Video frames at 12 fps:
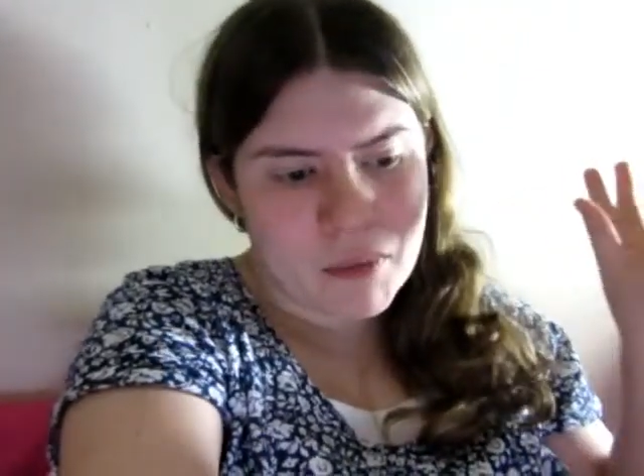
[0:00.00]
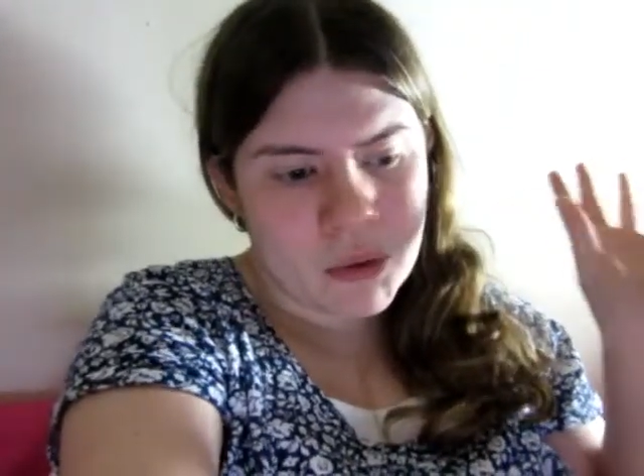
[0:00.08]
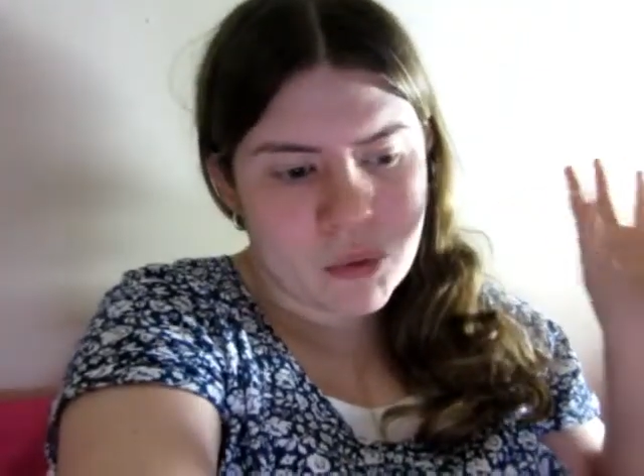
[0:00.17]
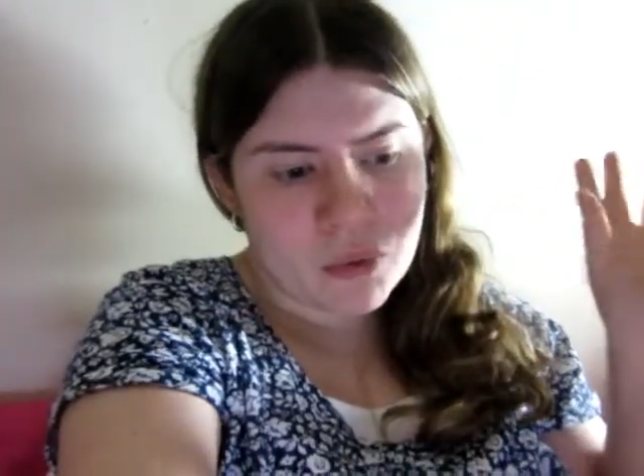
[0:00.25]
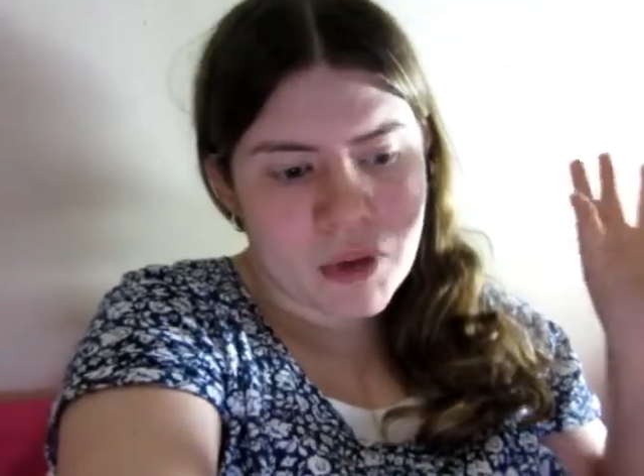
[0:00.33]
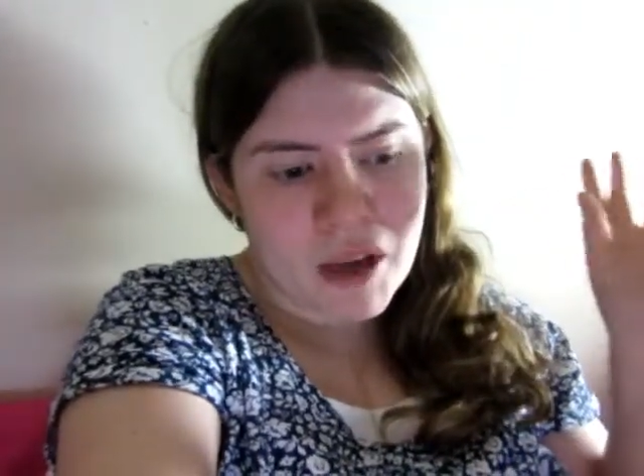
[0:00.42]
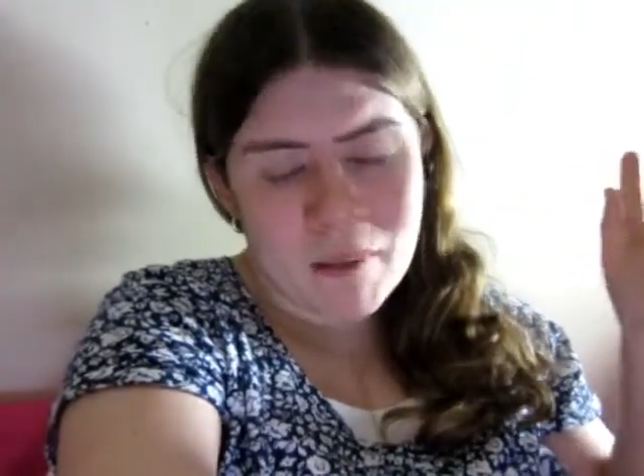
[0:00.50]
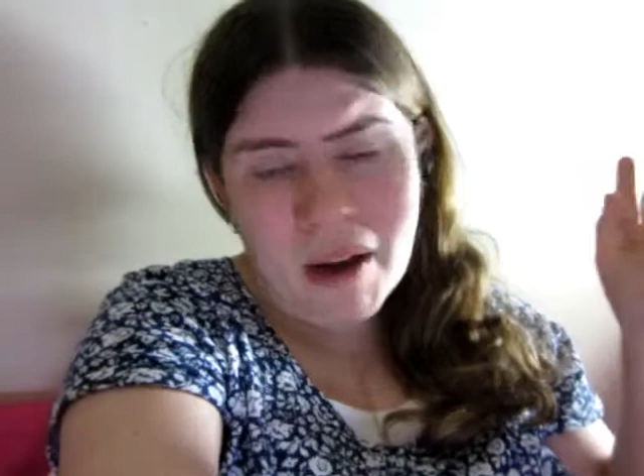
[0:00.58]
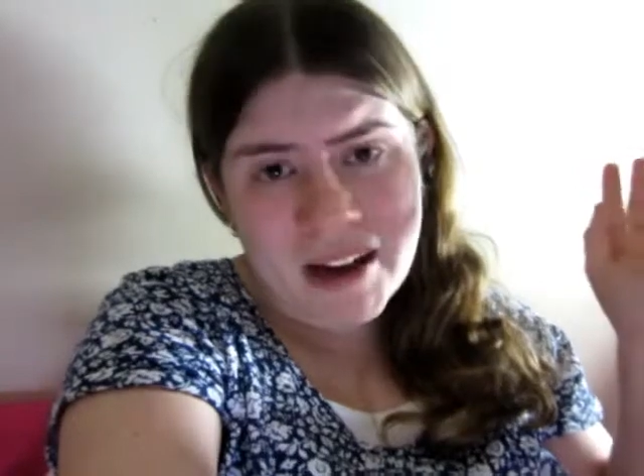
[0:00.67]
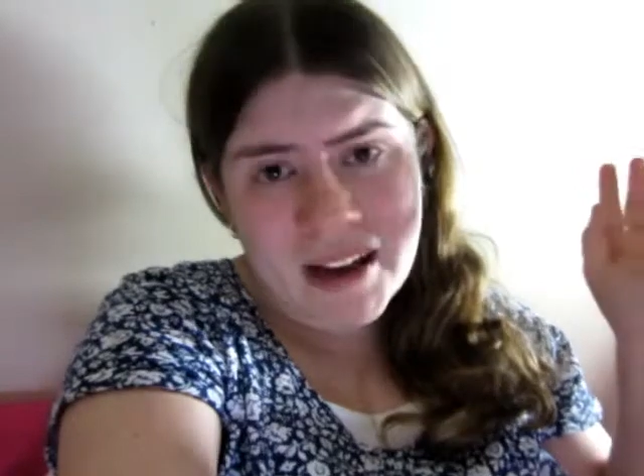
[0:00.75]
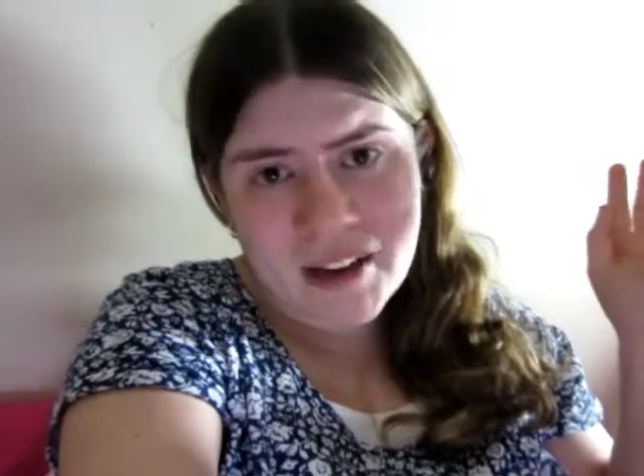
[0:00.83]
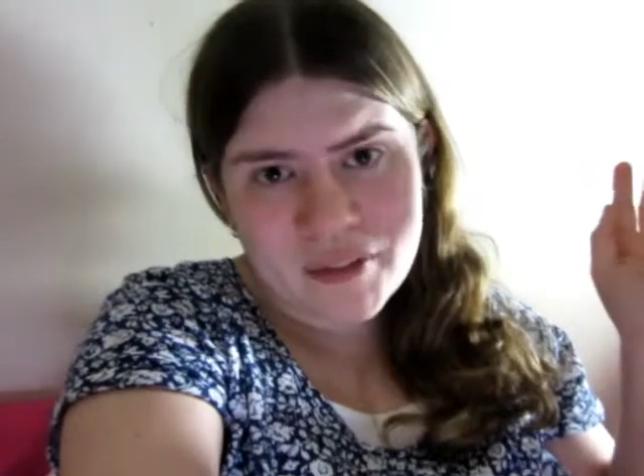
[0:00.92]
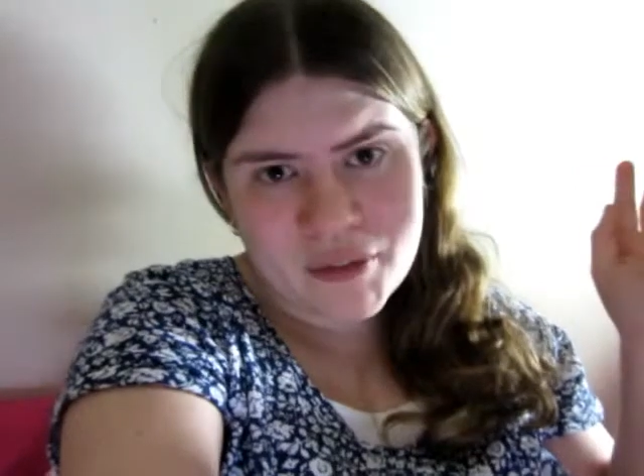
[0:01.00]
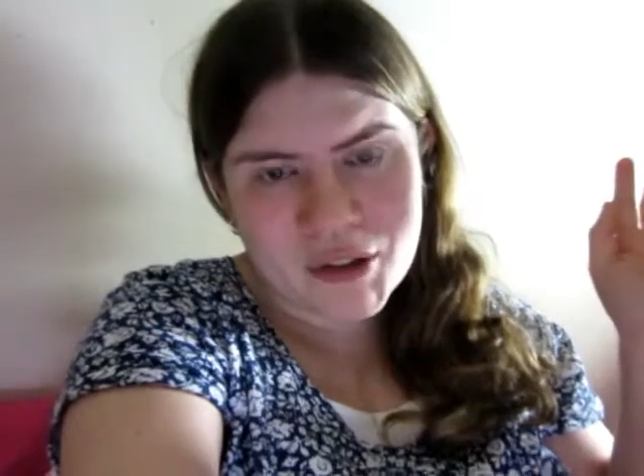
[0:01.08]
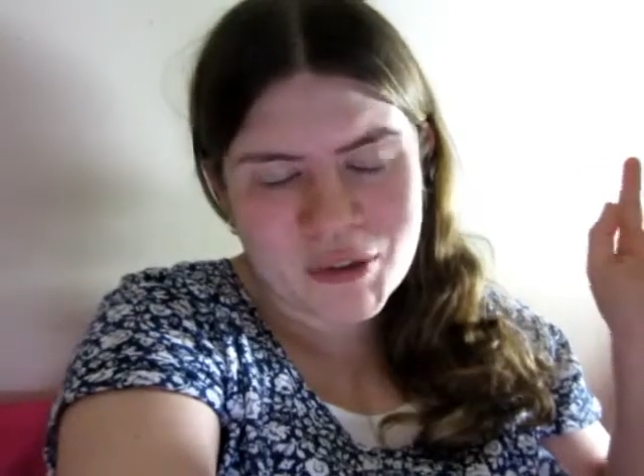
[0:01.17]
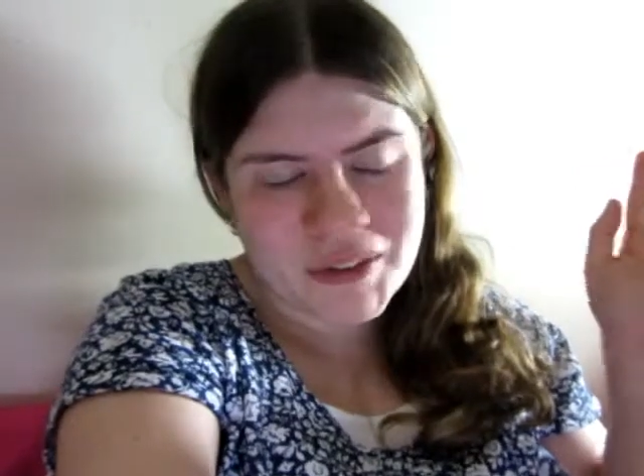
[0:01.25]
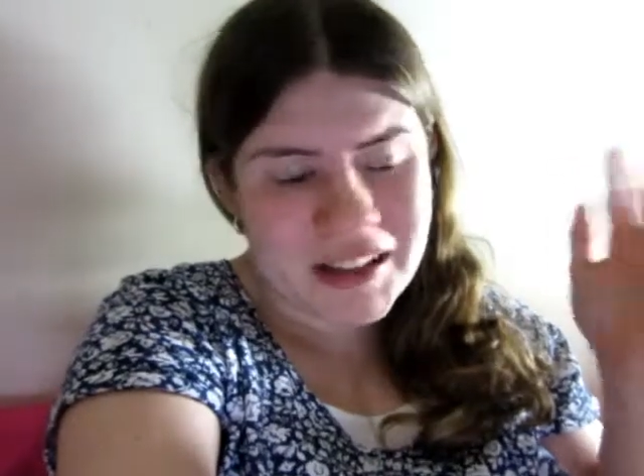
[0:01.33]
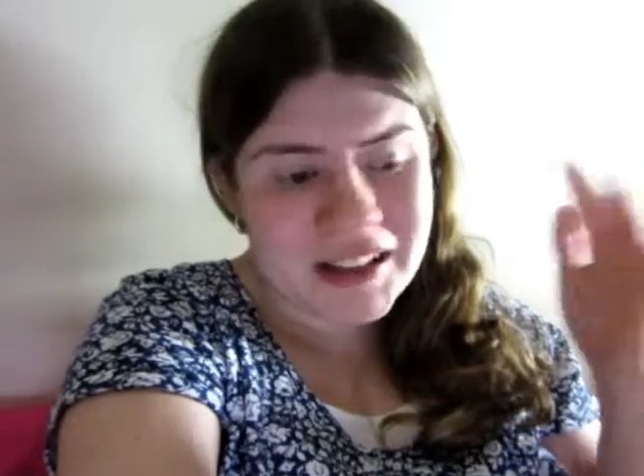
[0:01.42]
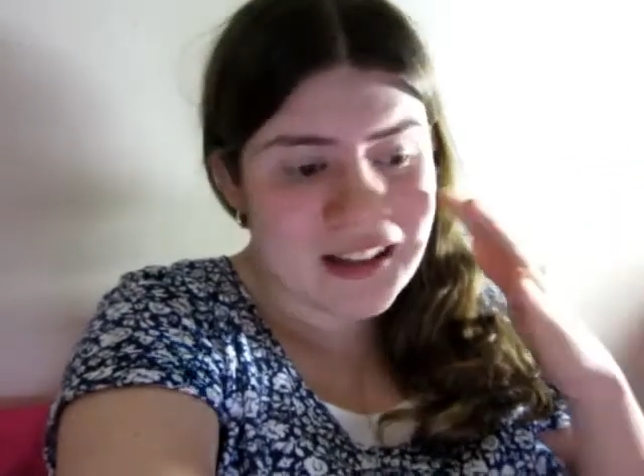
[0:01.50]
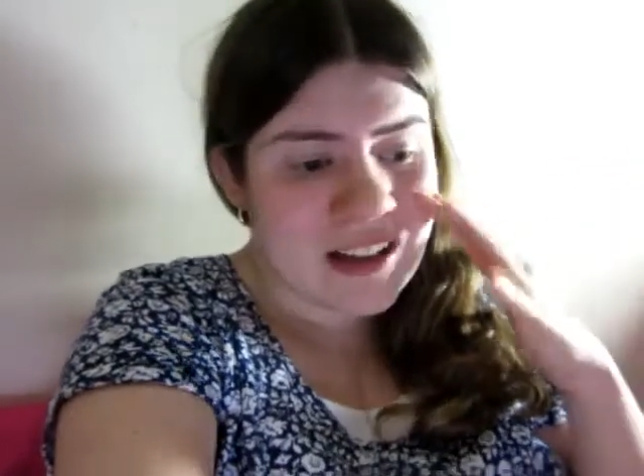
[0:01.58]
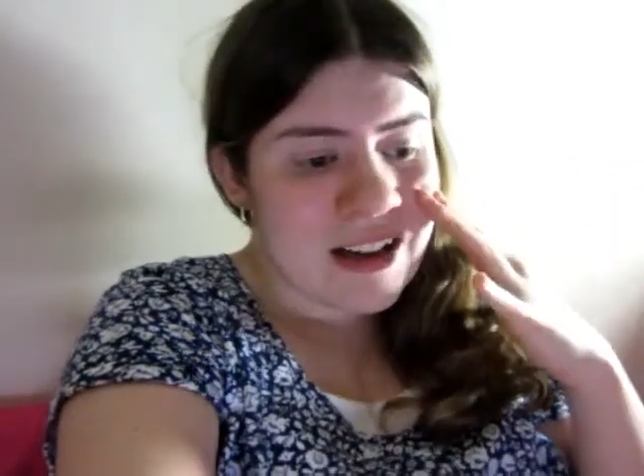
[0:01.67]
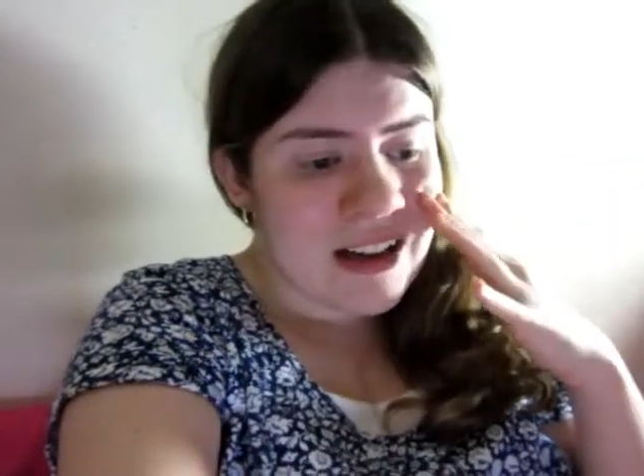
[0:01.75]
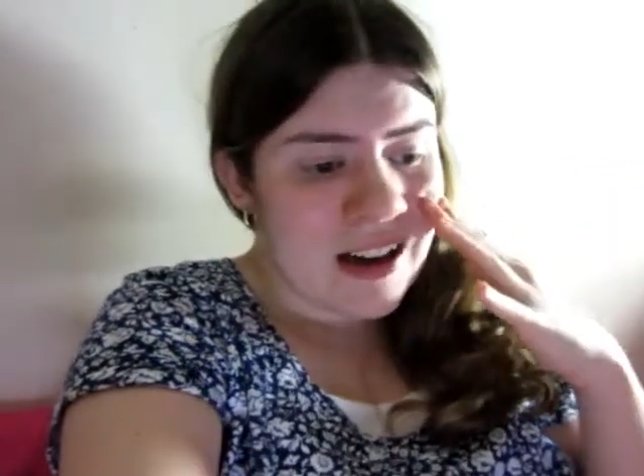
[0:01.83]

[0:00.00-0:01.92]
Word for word: been MIA for a week